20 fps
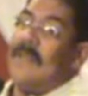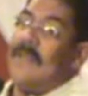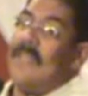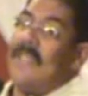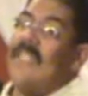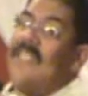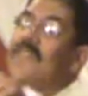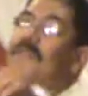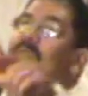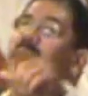
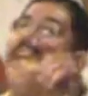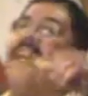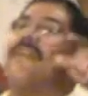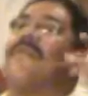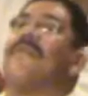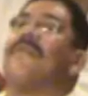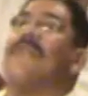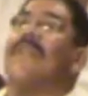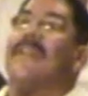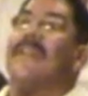He's
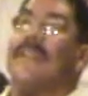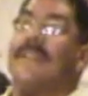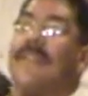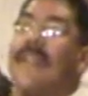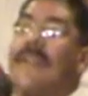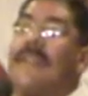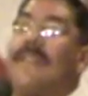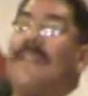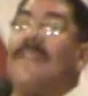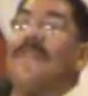faithful and
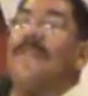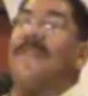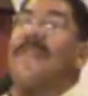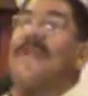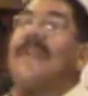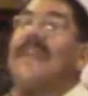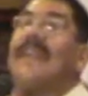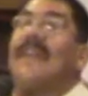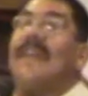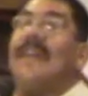just to
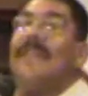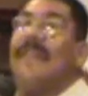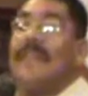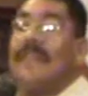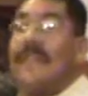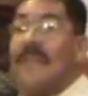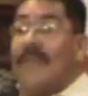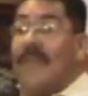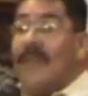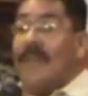forgive
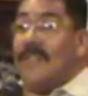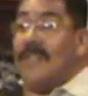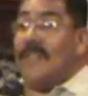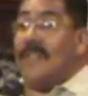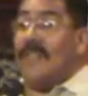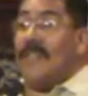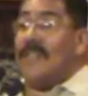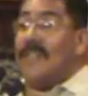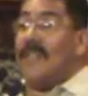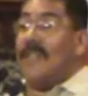us of our
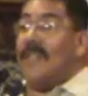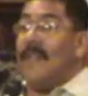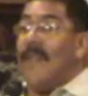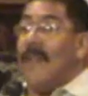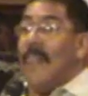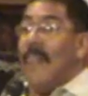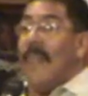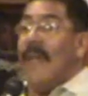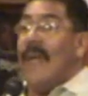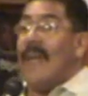sins
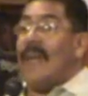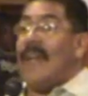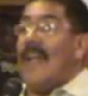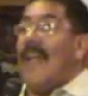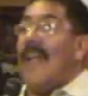and